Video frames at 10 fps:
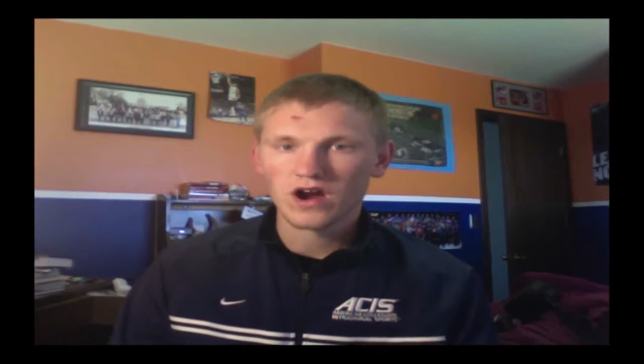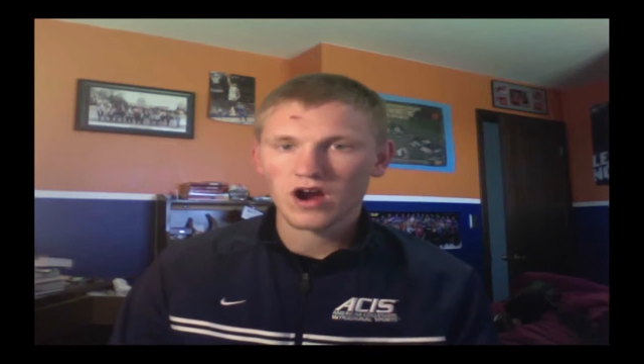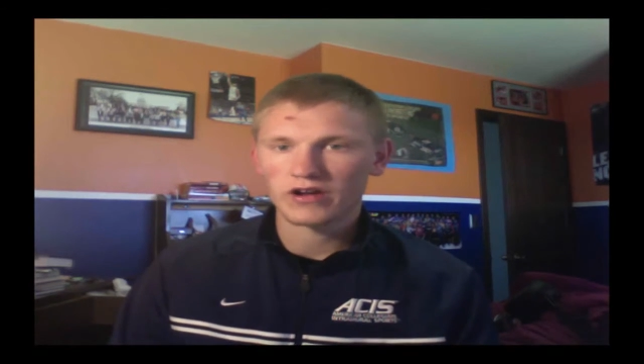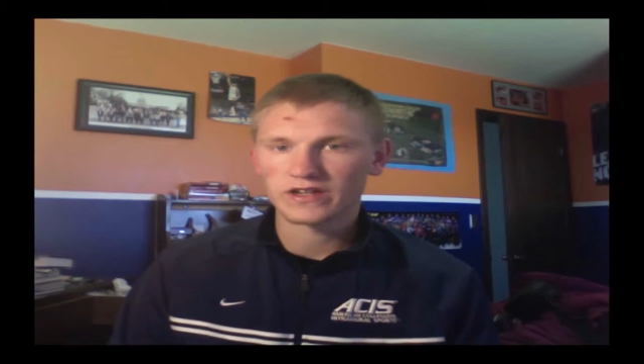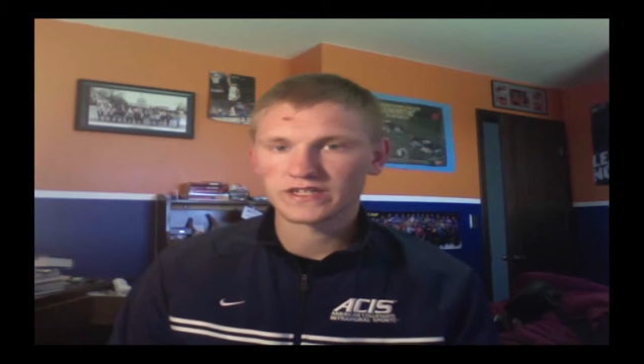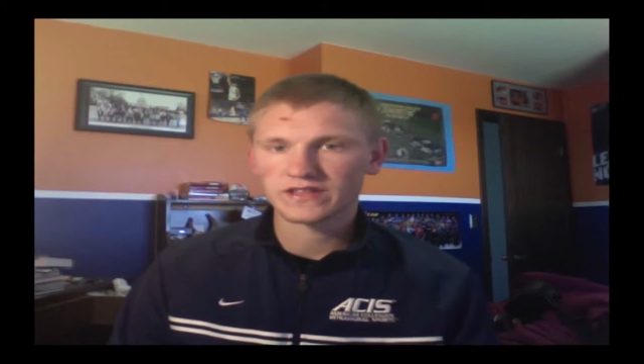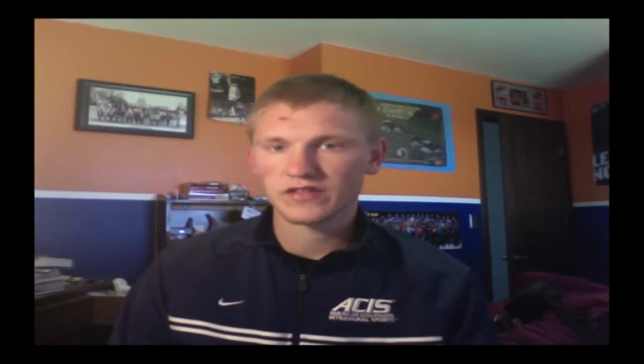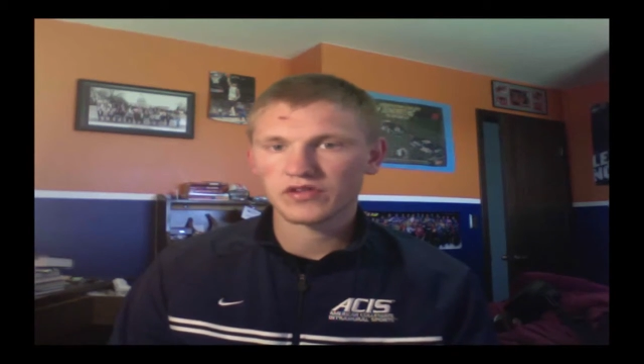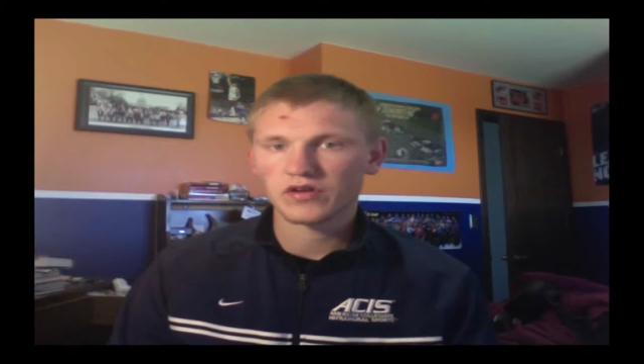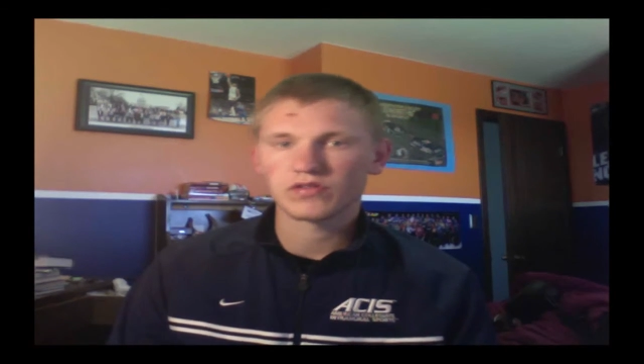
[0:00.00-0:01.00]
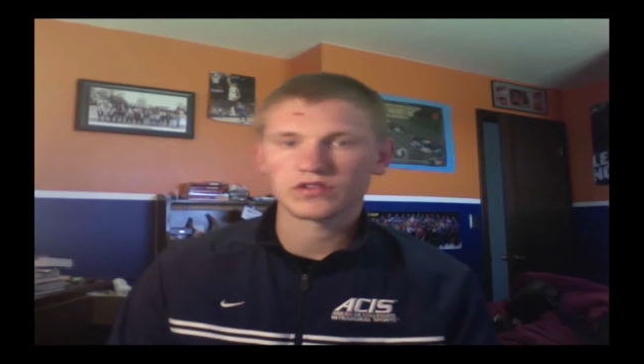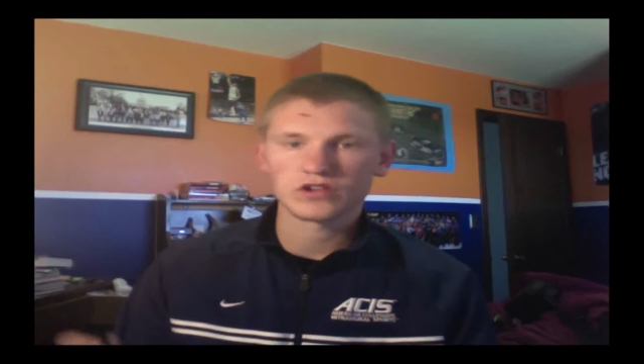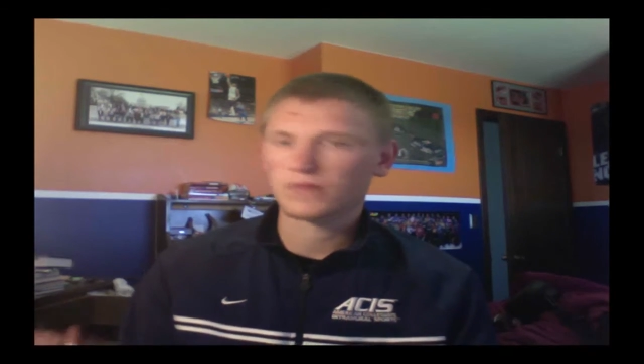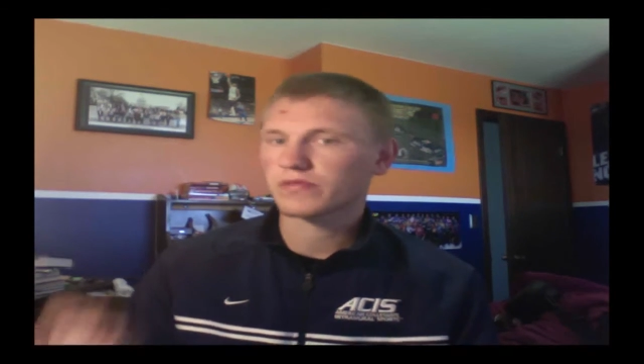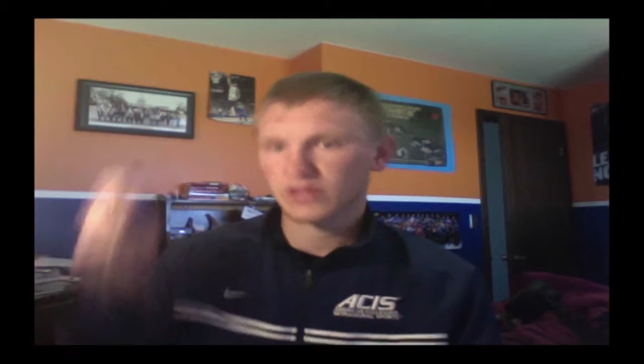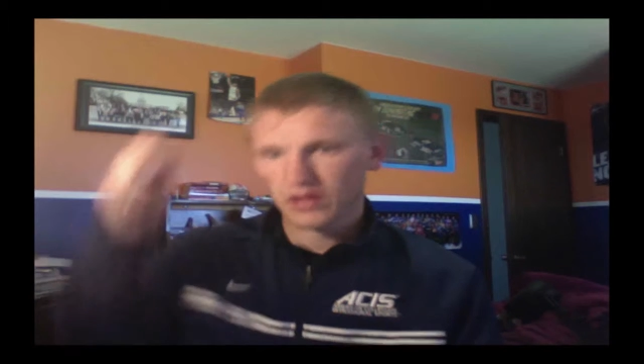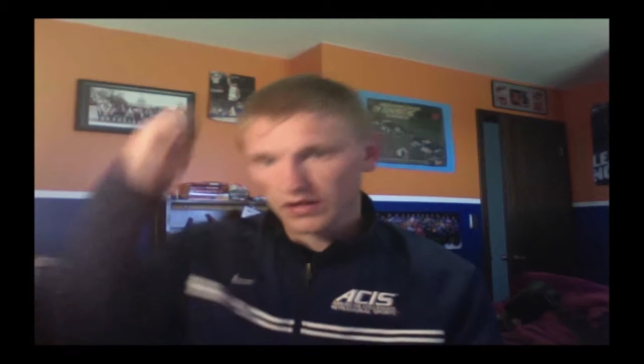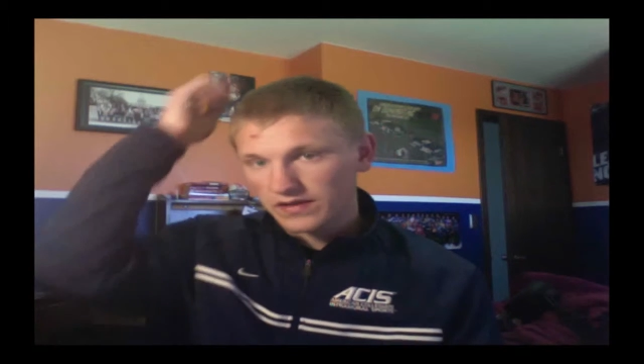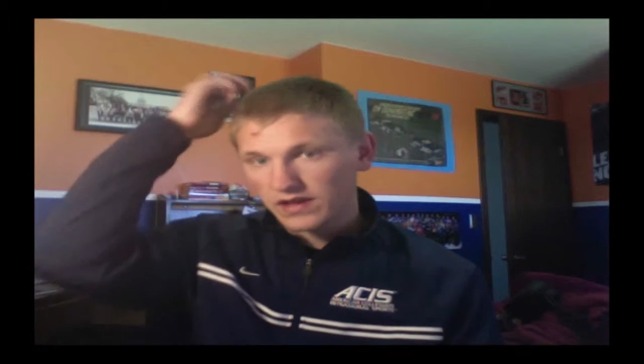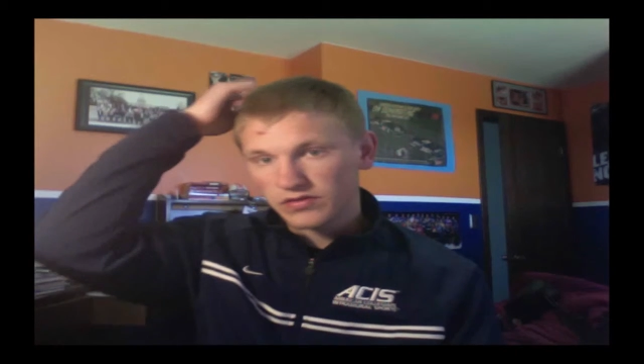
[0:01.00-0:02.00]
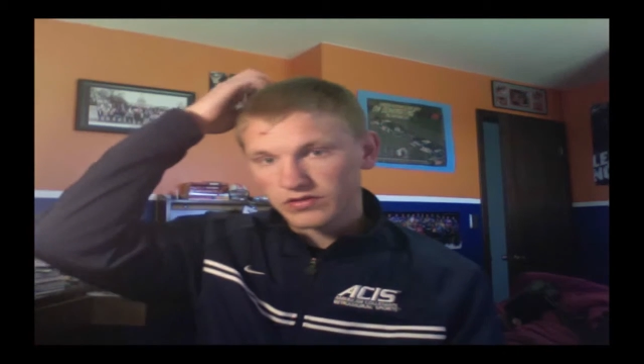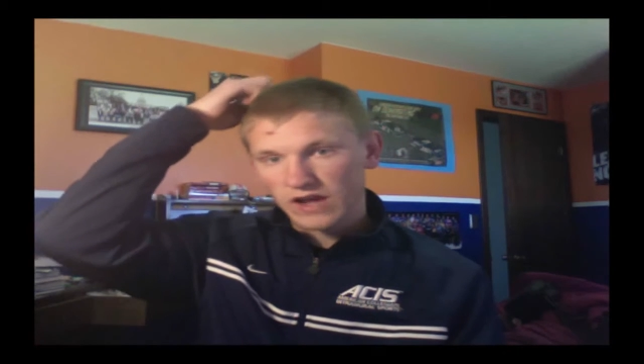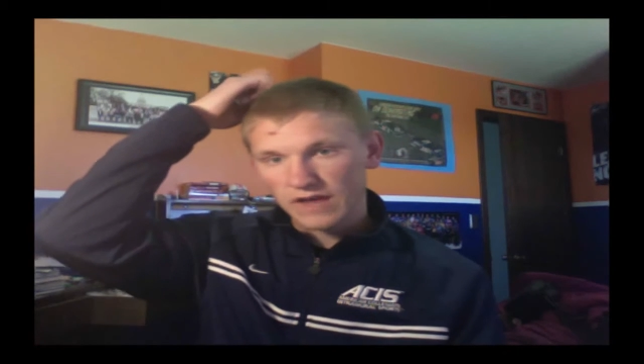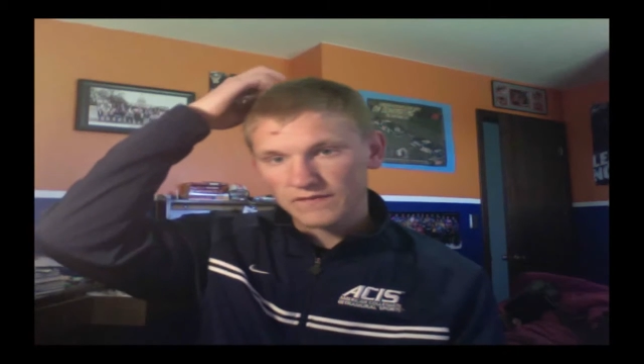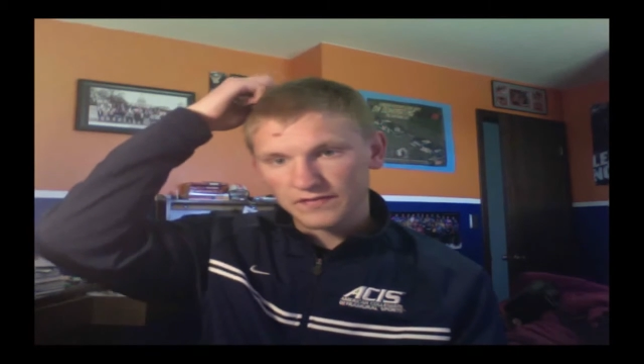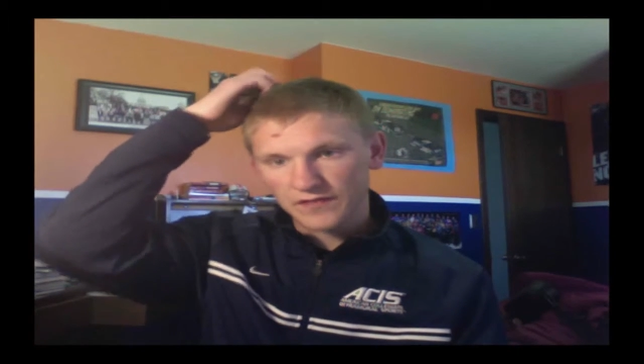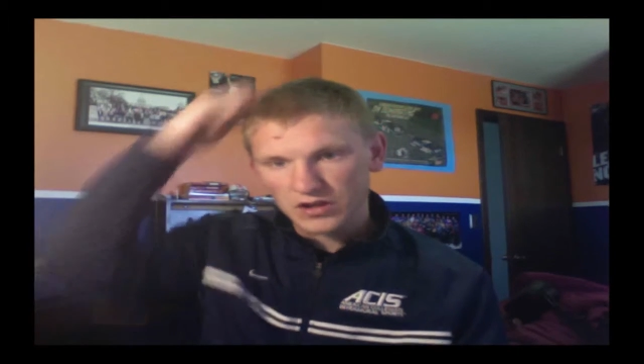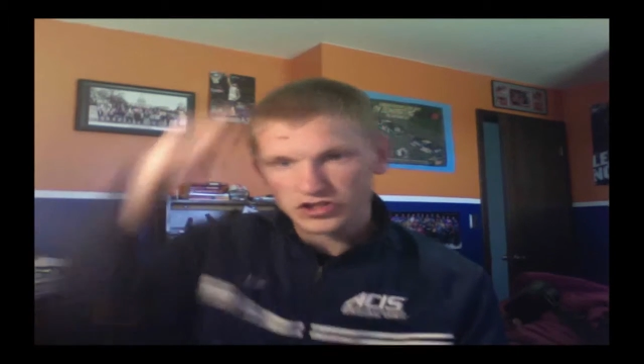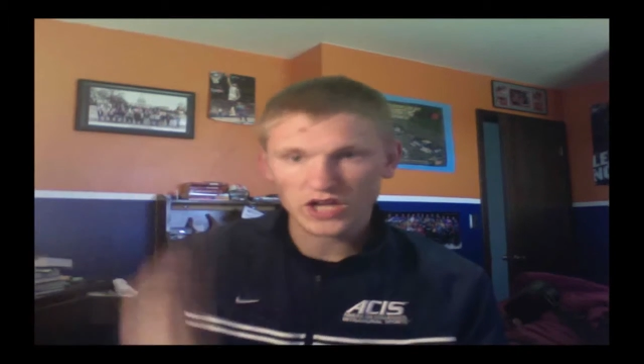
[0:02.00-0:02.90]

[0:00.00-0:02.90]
are going to take this series. In terms of the Eastern Conference Finals,